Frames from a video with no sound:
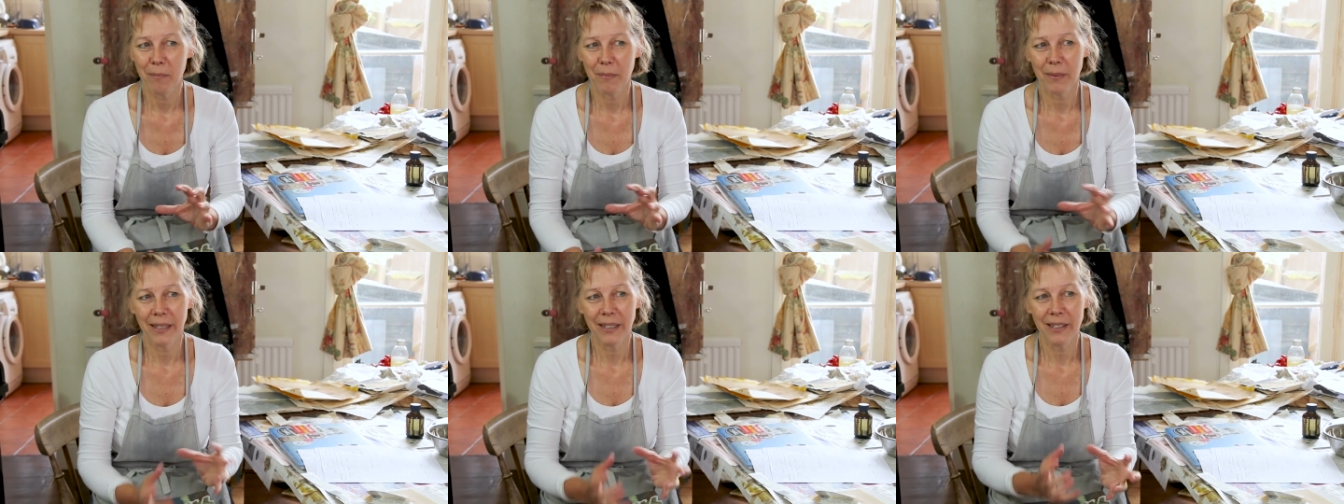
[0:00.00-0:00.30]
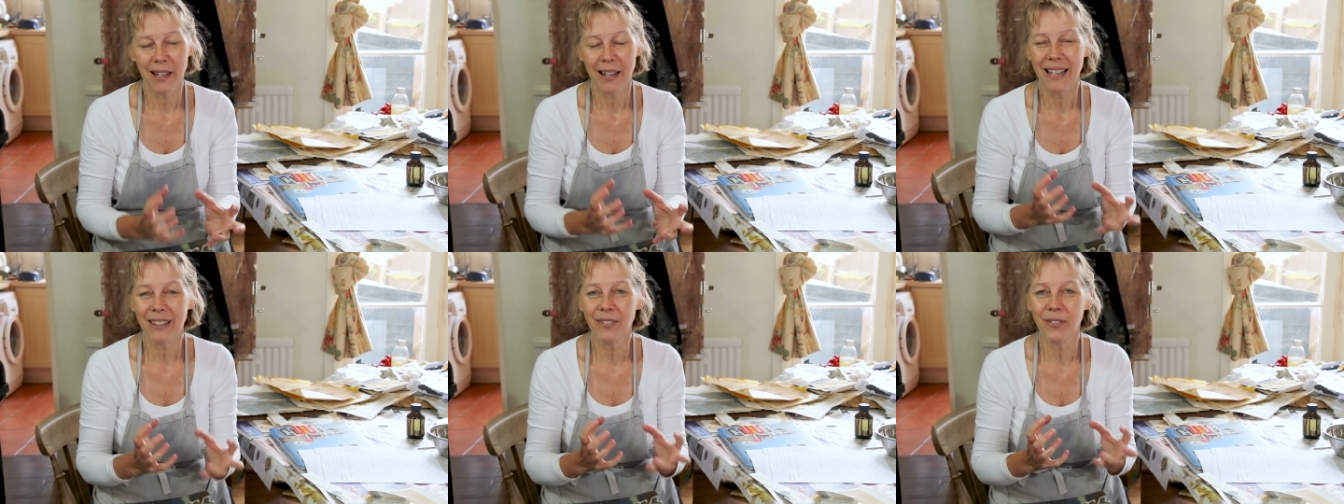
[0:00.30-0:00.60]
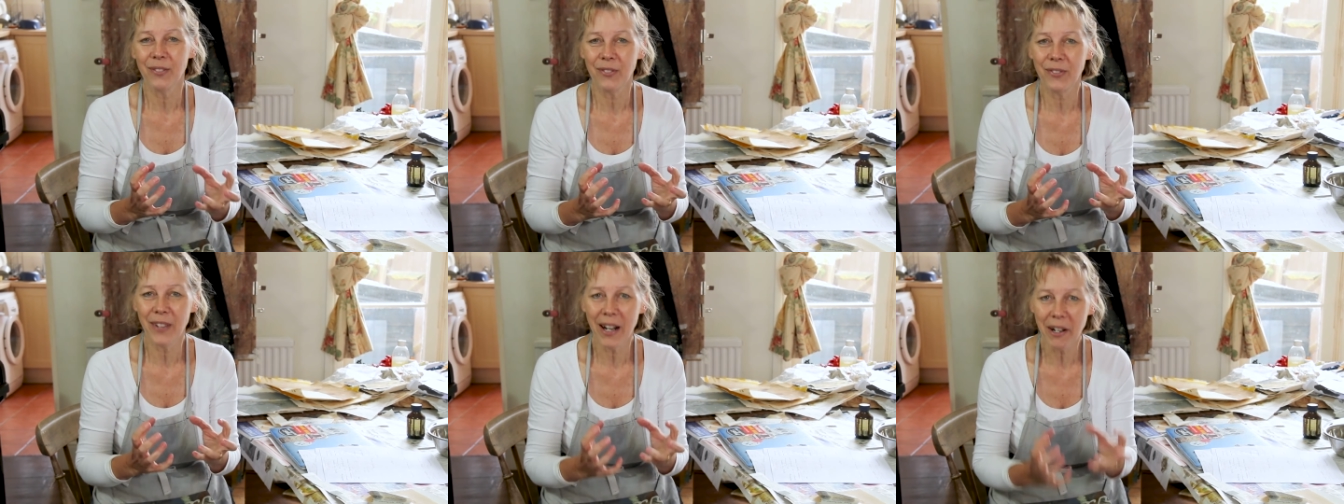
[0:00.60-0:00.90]
it's
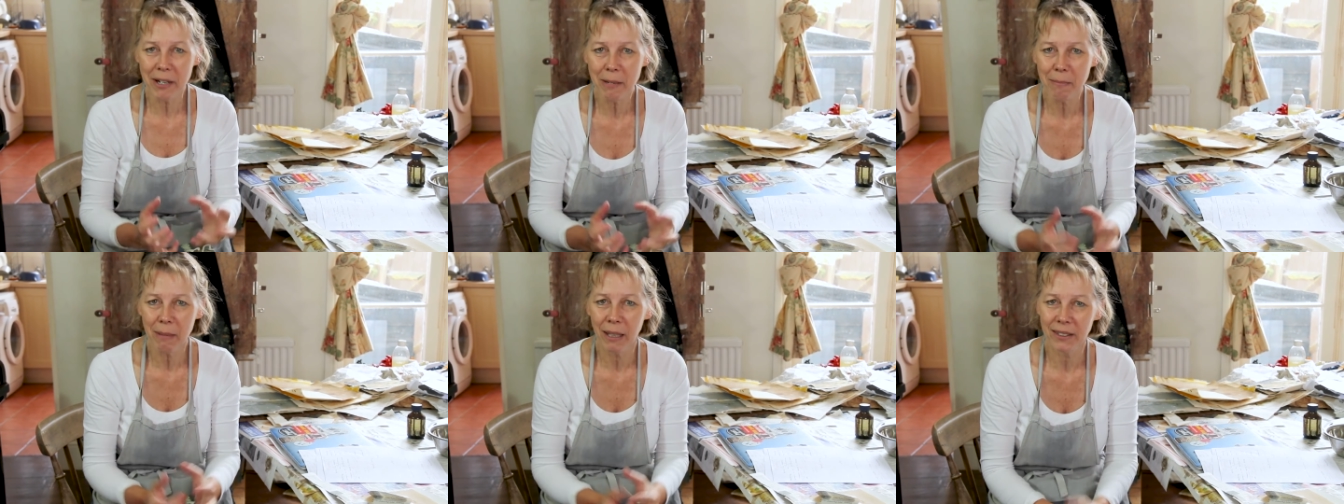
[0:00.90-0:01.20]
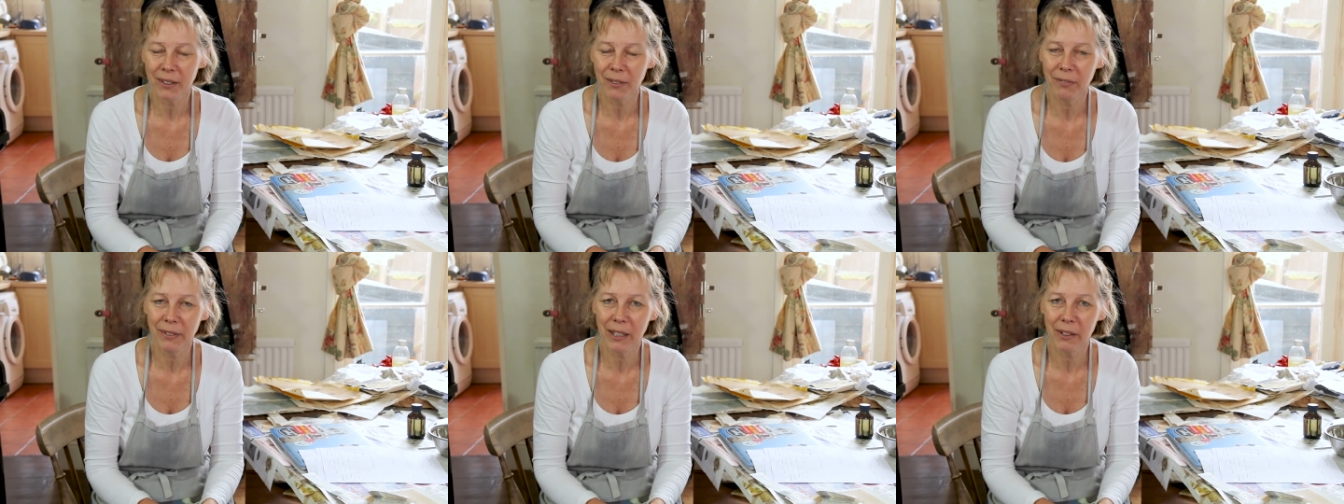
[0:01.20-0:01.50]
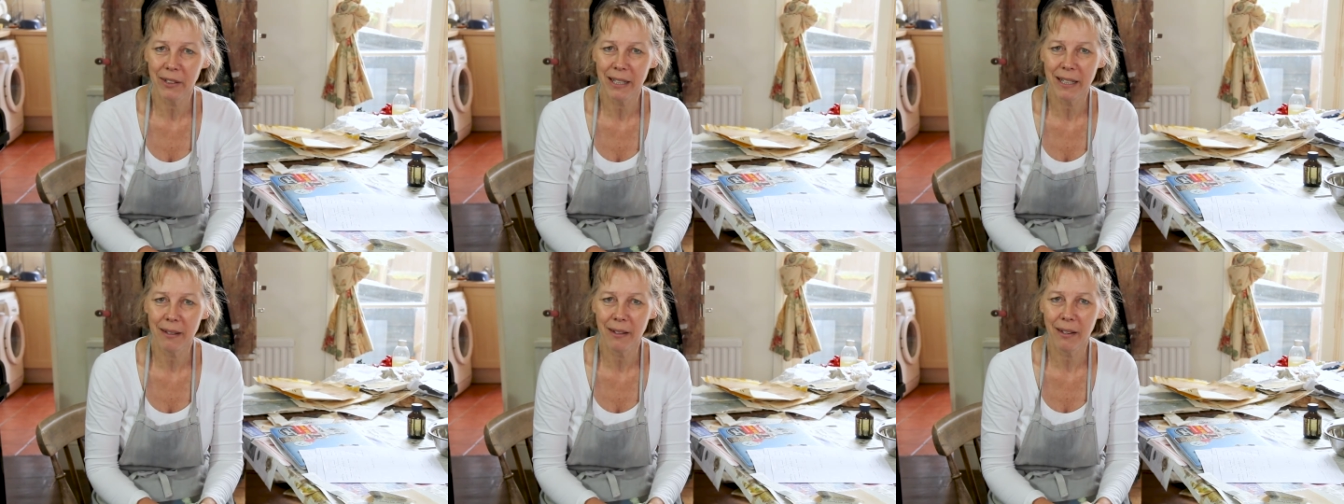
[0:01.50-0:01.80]
very much a
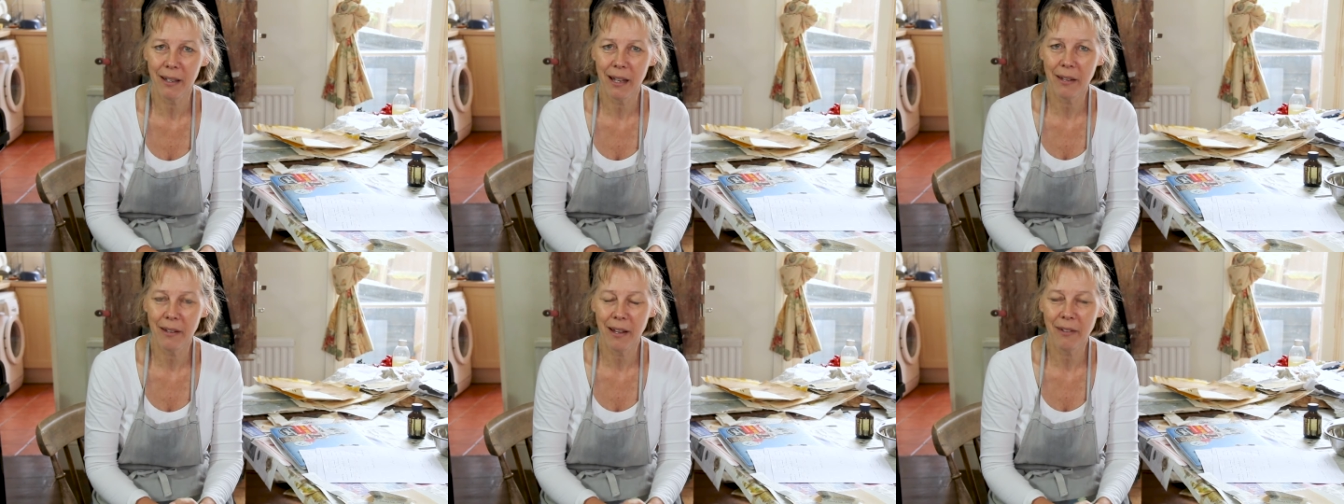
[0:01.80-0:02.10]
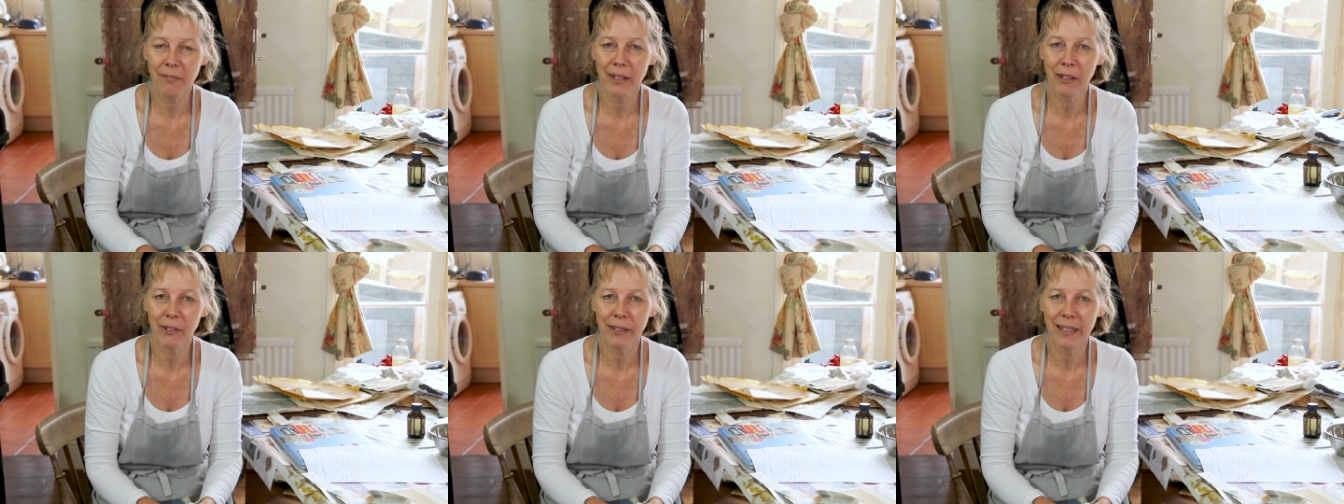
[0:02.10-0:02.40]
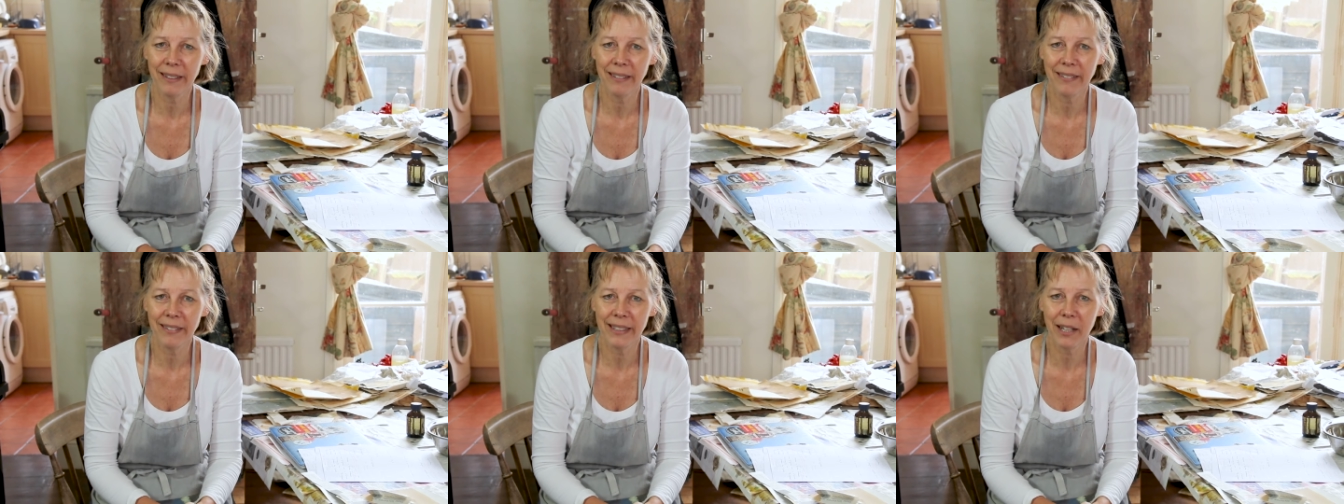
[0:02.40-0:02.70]
figure in
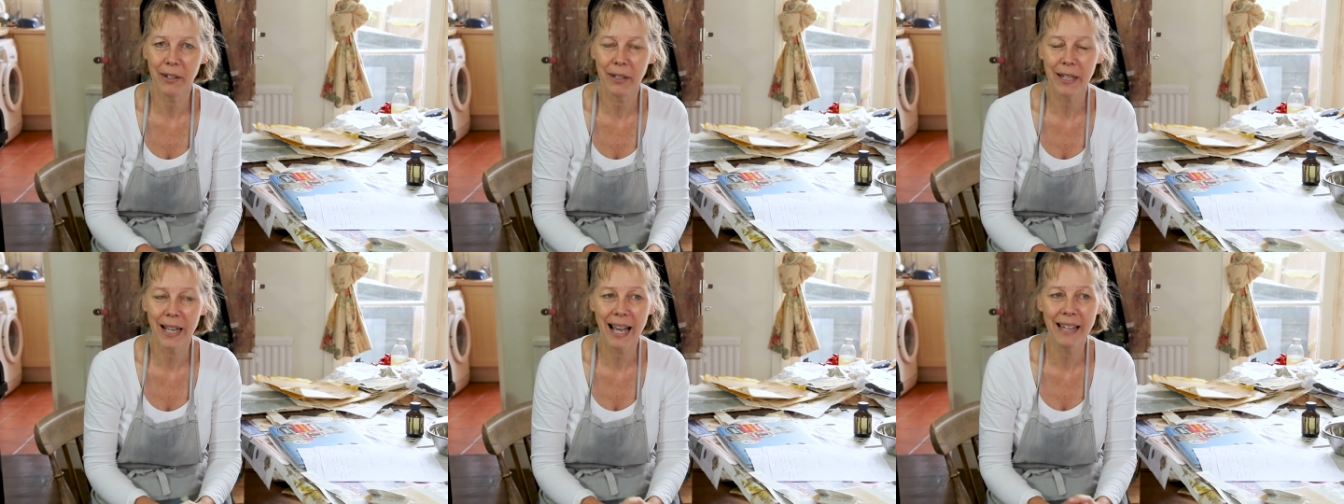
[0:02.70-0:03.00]
interior,